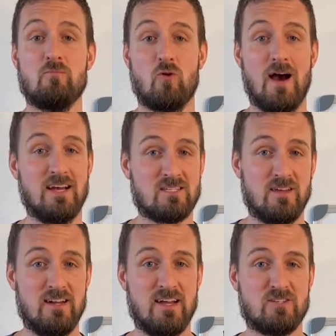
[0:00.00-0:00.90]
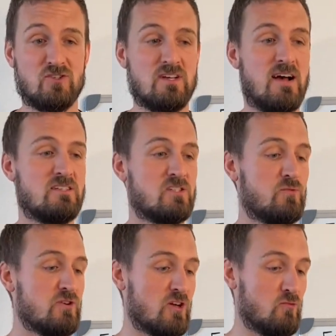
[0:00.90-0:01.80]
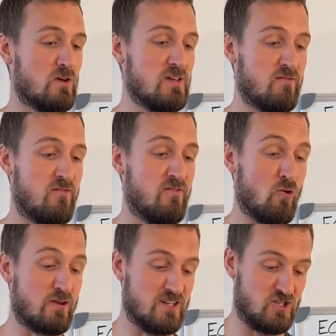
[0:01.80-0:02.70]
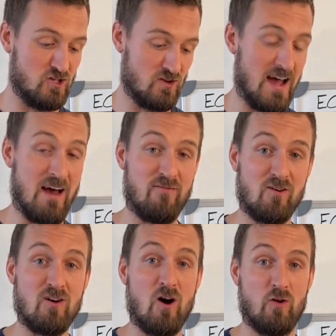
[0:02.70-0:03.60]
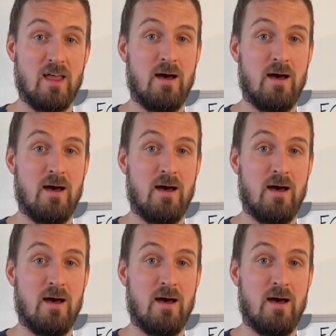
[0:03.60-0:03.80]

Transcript: more isolated exercises where you can really focus your effort on